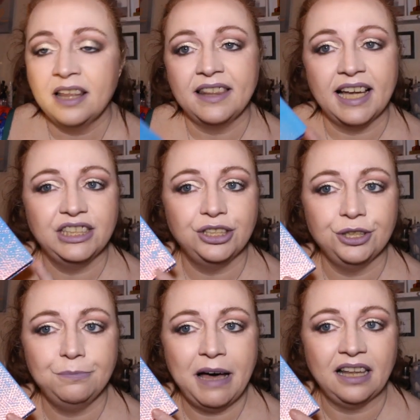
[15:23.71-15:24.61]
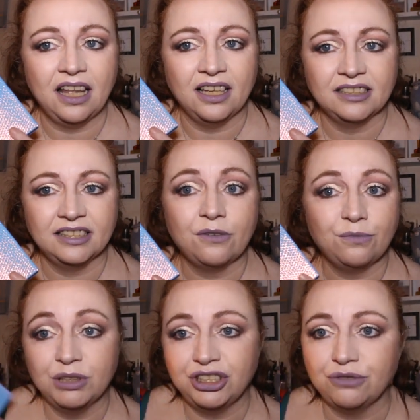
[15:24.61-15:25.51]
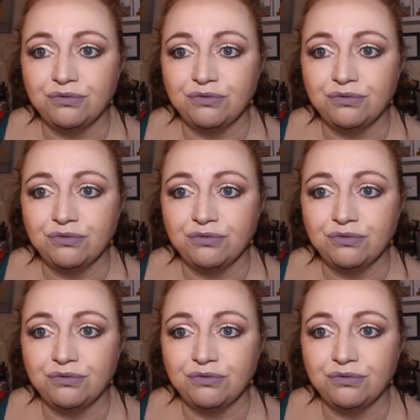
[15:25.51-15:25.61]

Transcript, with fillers: they do palettes which are